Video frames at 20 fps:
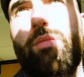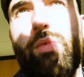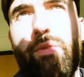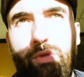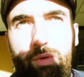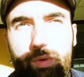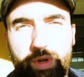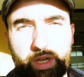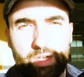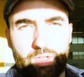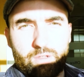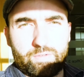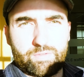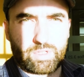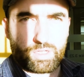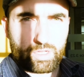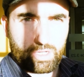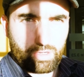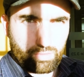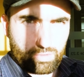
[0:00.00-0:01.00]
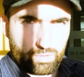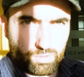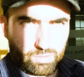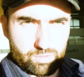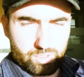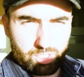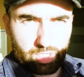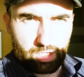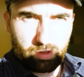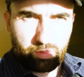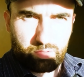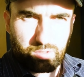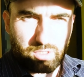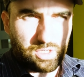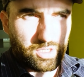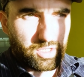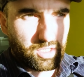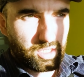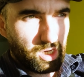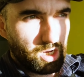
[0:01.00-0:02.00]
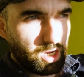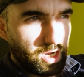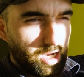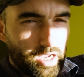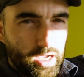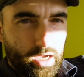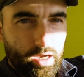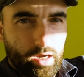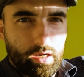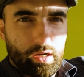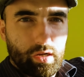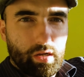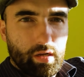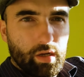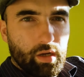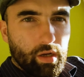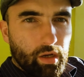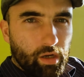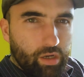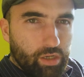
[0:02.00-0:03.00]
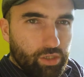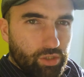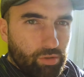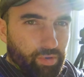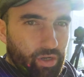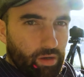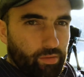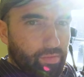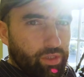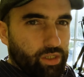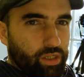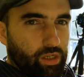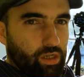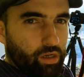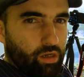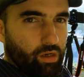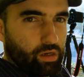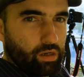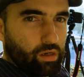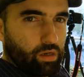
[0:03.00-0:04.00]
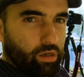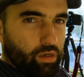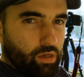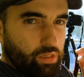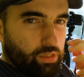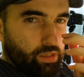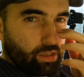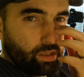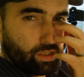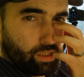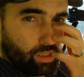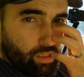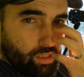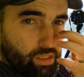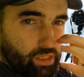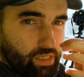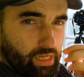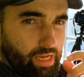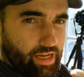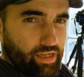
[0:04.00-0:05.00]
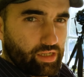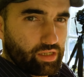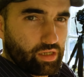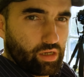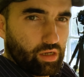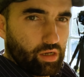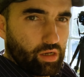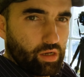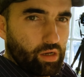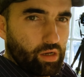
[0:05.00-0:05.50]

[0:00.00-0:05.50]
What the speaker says: Before we head over to the Guildhall, so just here, as you'll be able to see, is the sunset.